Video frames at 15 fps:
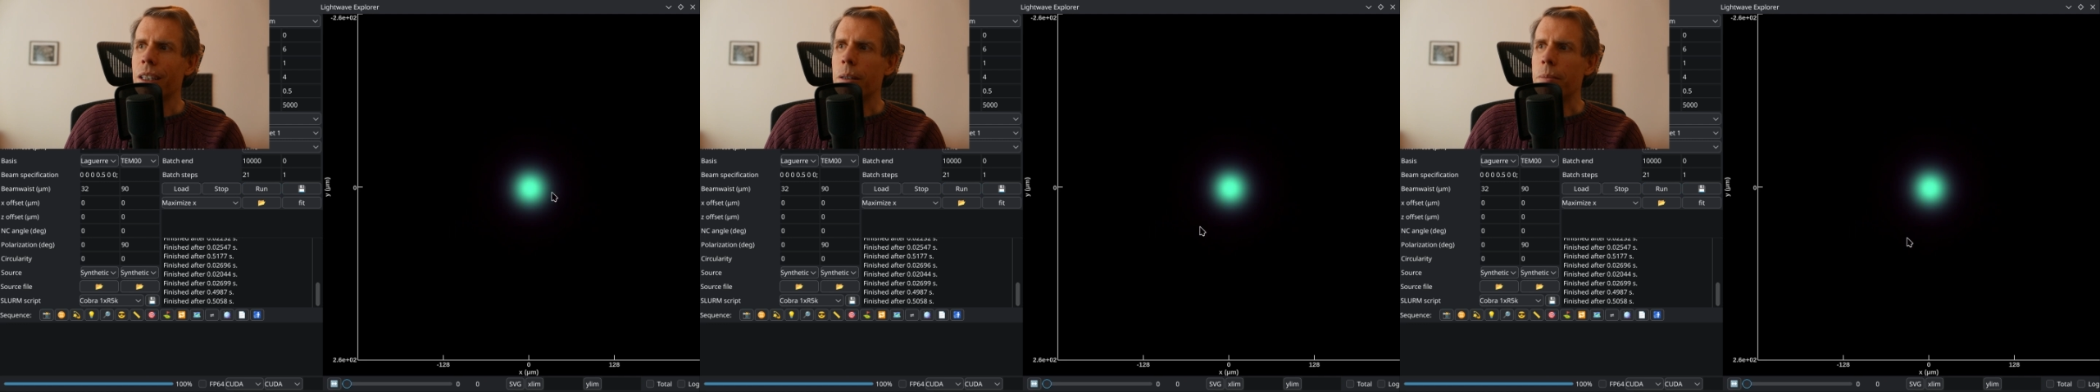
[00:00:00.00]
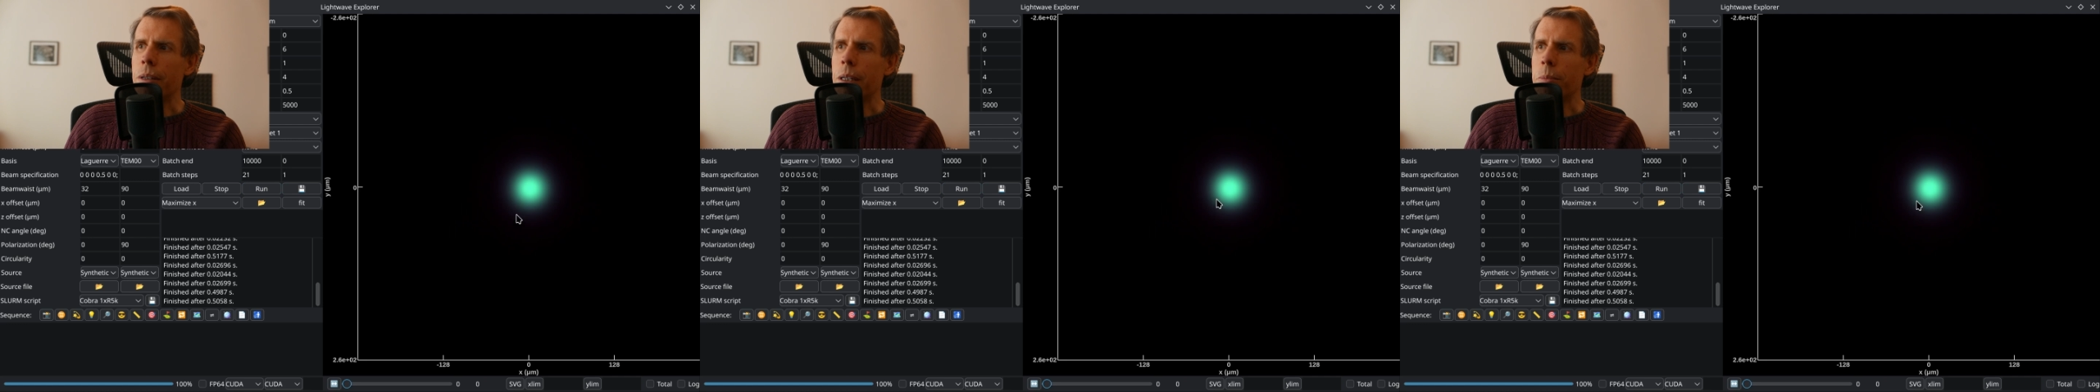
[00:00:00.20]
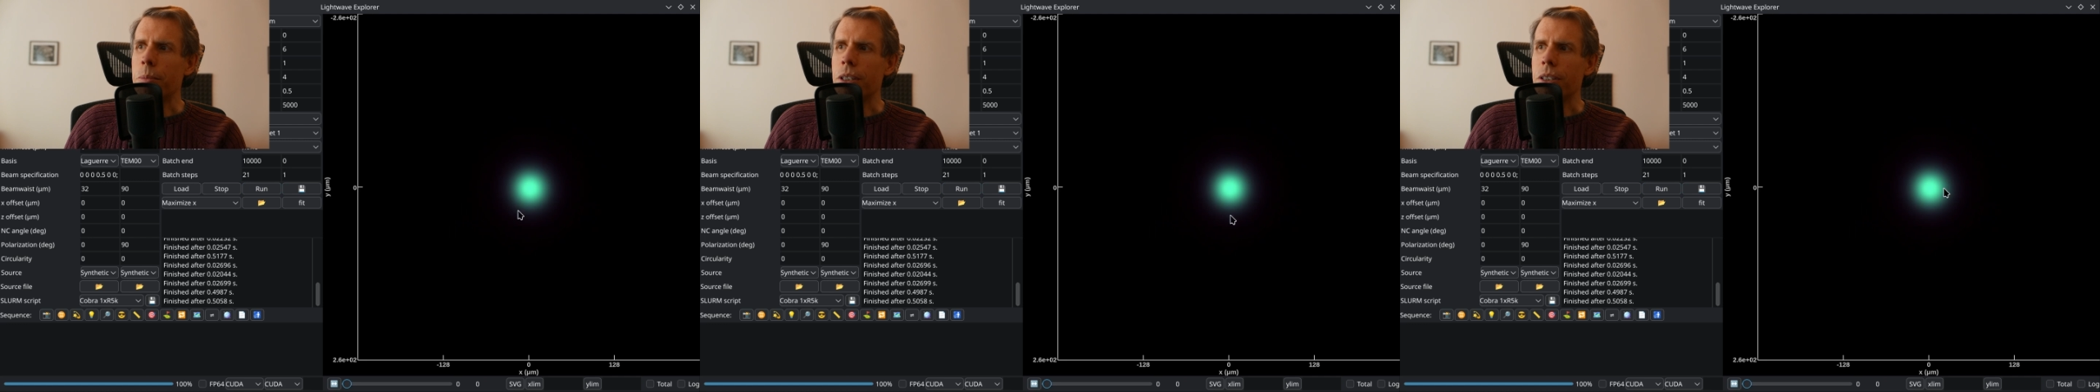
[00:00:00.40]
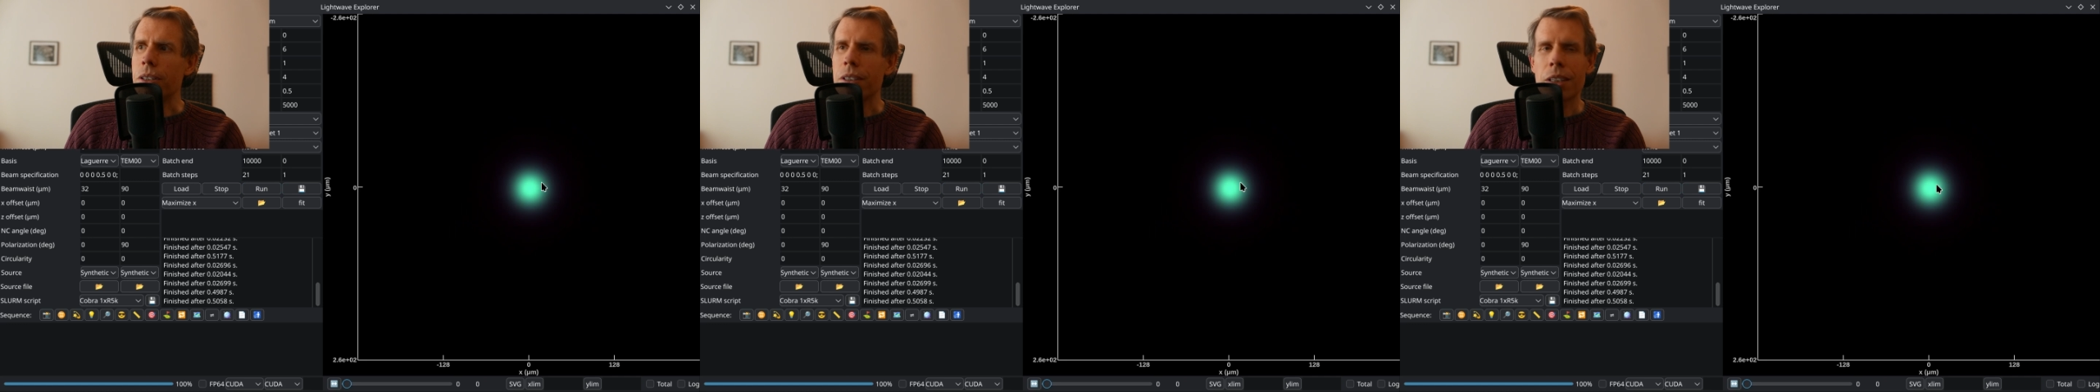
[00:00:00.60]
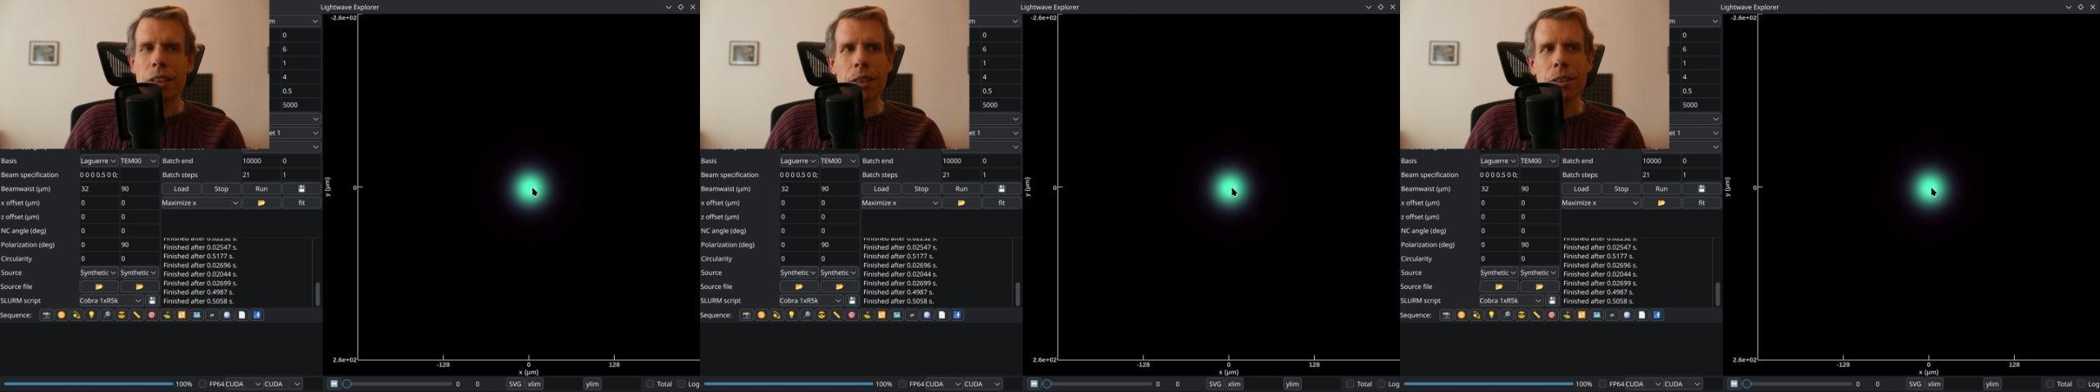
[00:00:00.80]
the beam
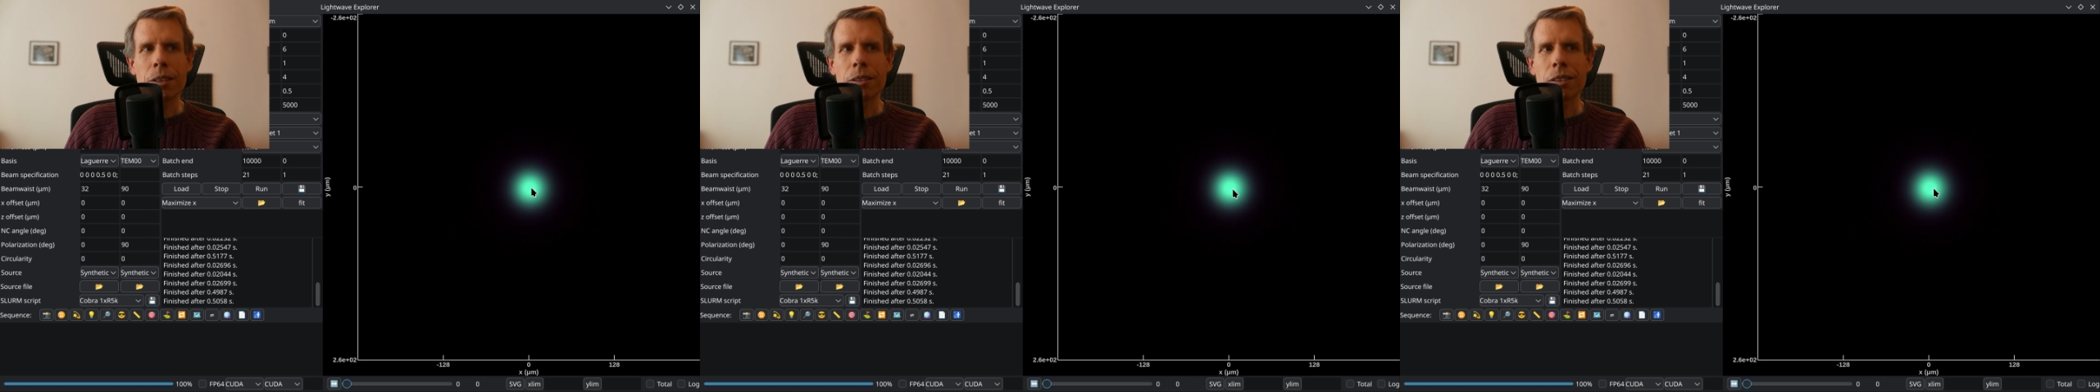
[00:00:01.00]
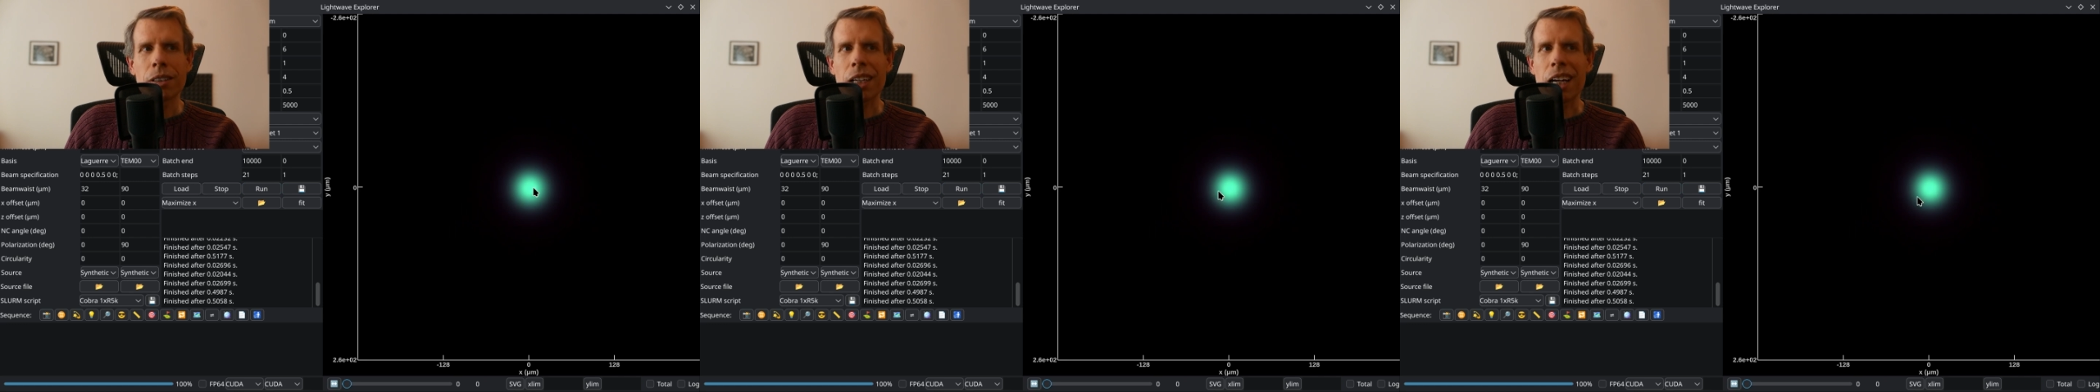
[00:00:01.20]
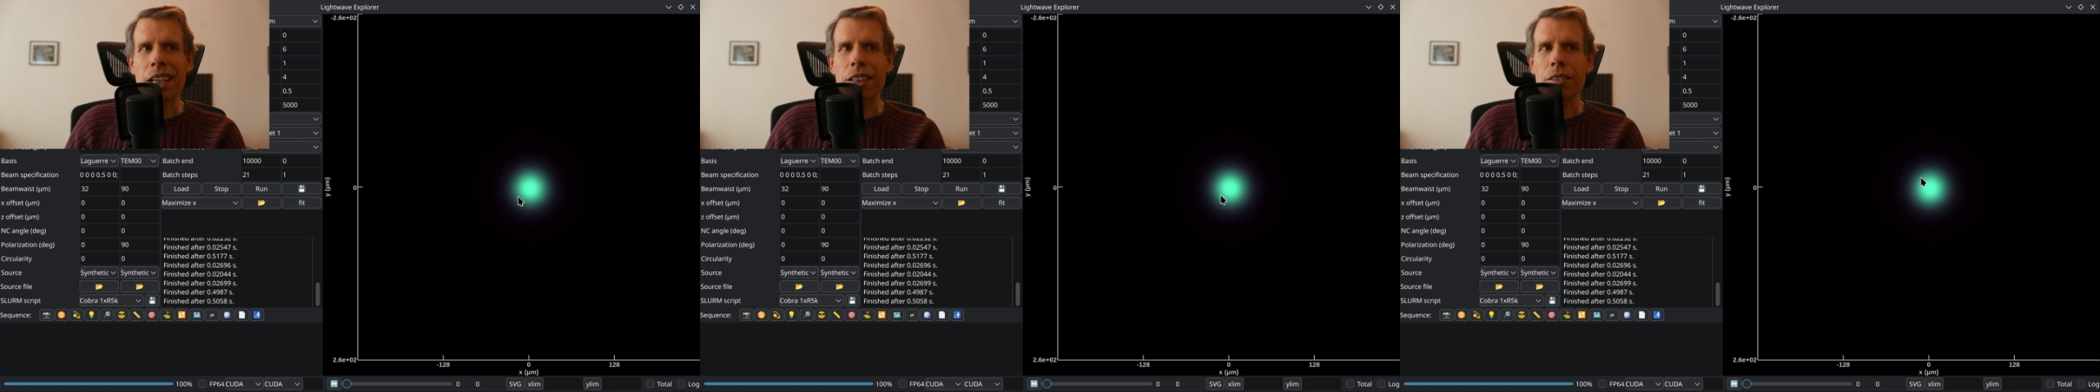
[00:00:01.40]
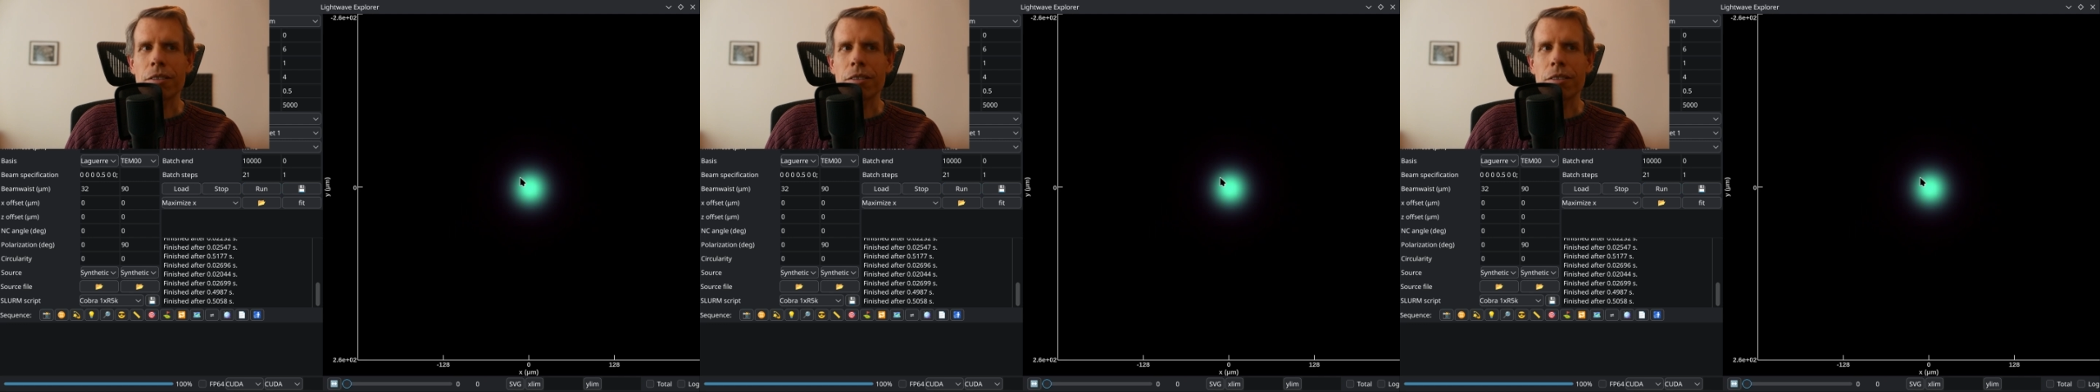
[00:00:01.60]
is kind